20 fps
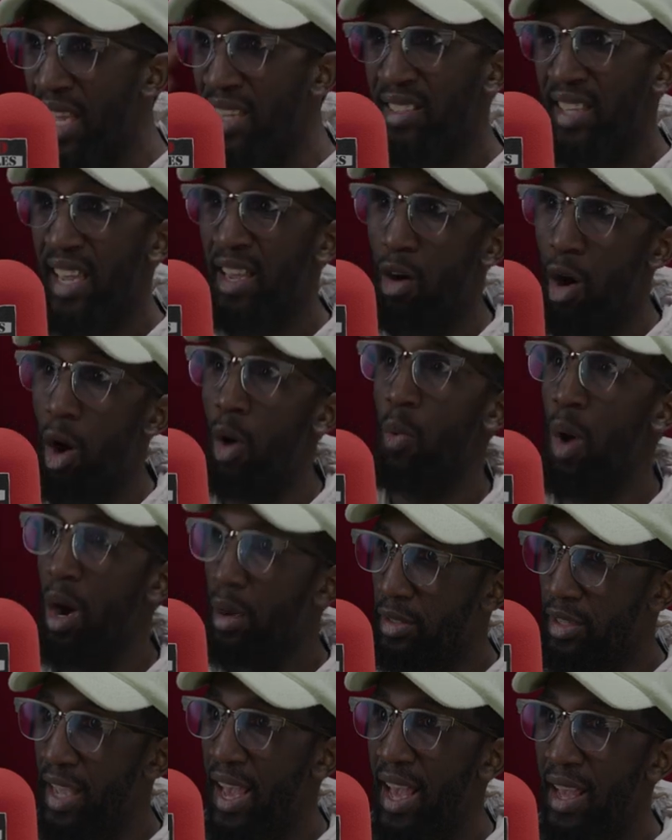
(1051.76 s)
they, they say, do. "Oh,
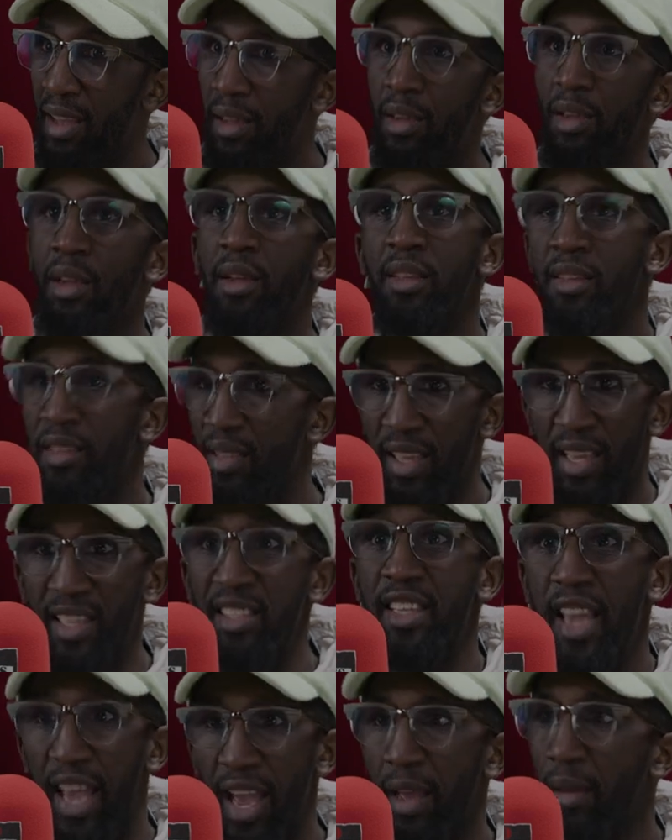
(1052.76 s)
what? Yeah."
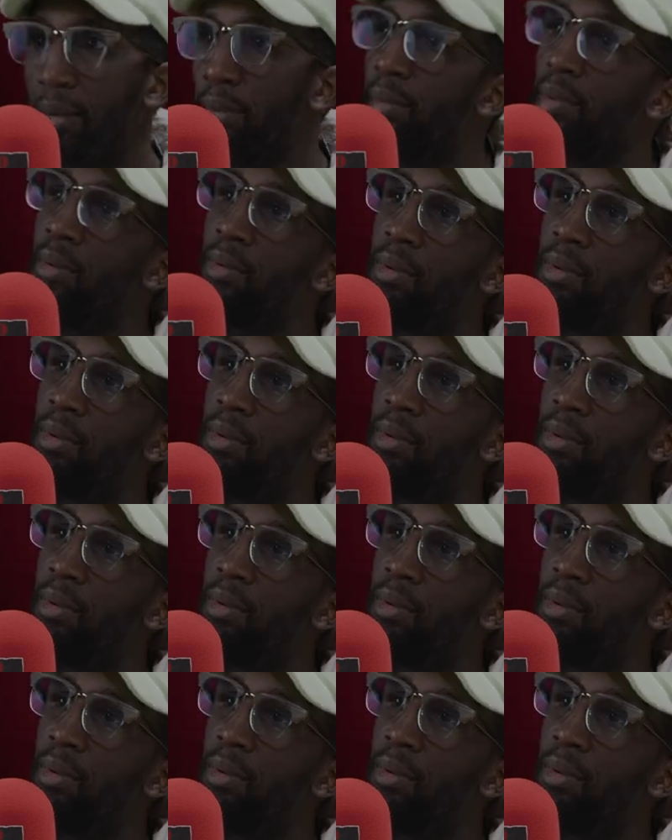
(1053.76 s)
Imagine yeah. they do.